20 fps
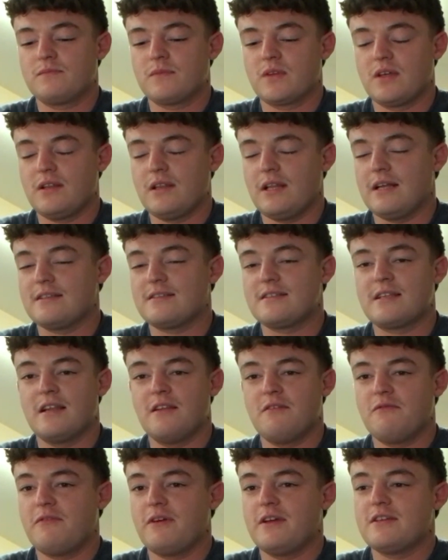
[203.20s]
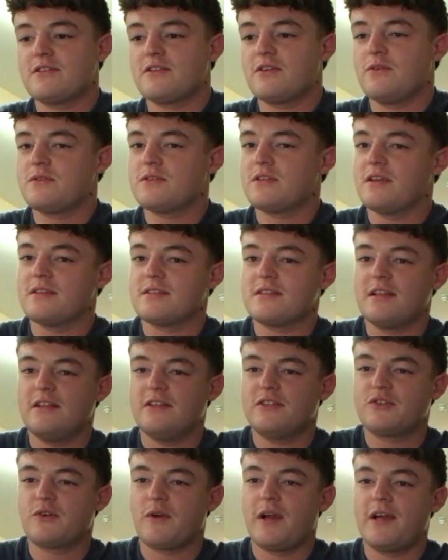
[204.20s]
lads still in phase two, so they're still
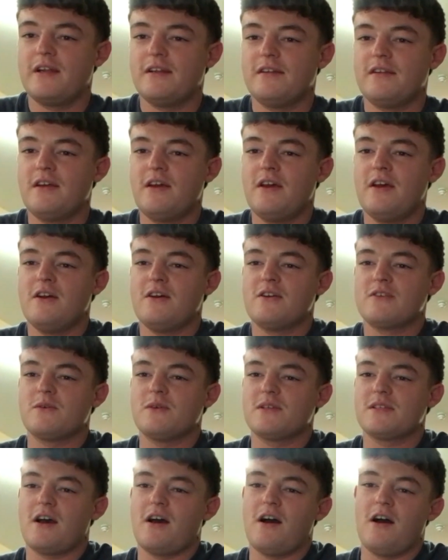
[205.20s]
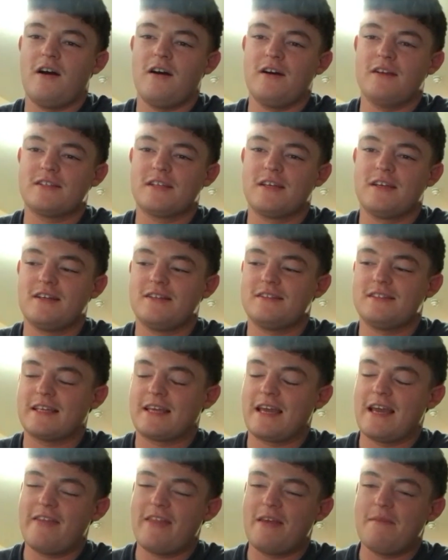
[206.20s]
in training. So it's hard to
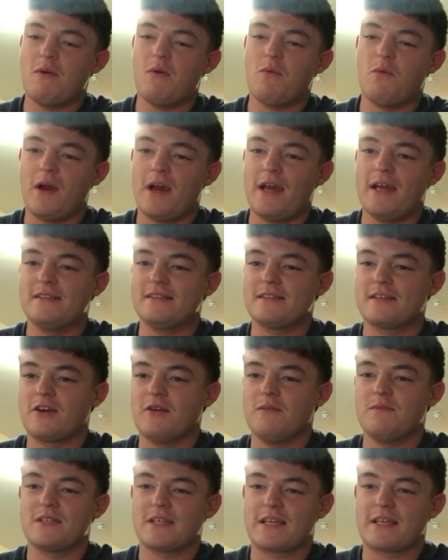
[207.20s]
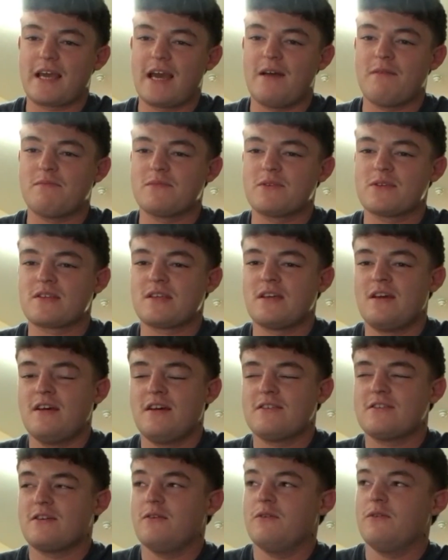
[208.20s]
get them away to come to camps.
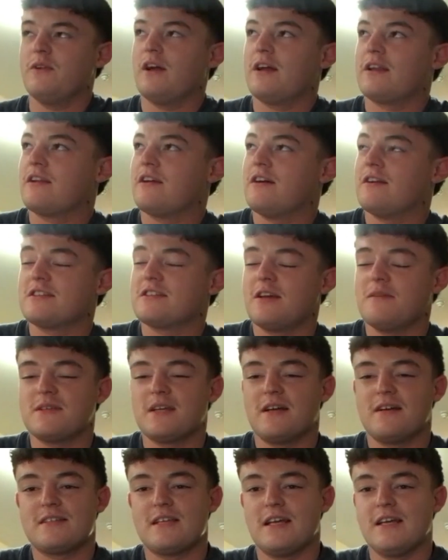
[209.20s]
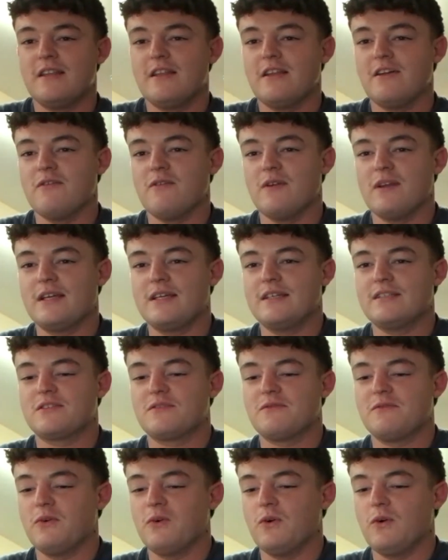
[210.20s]
So like 9 times out of 10, they're
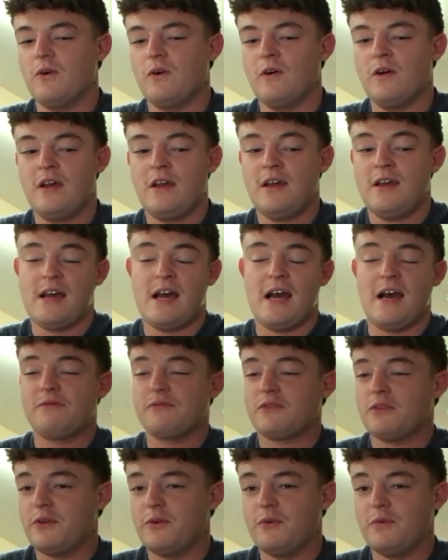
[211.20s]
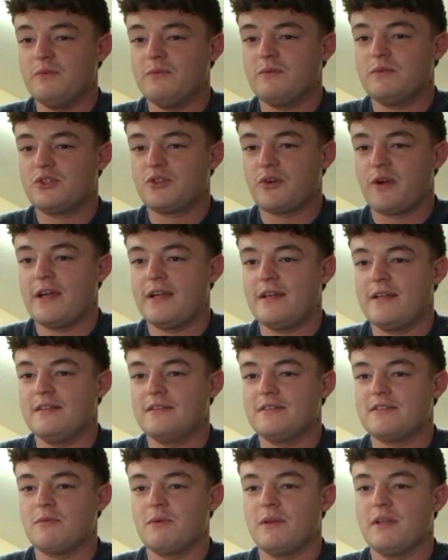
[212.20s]
released for afternoon training.
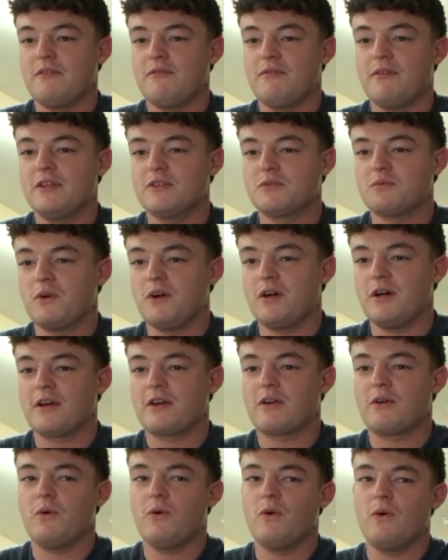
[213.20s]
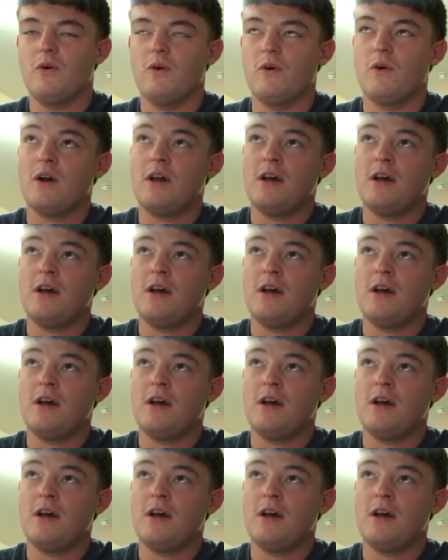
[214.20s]
So when they finish work, or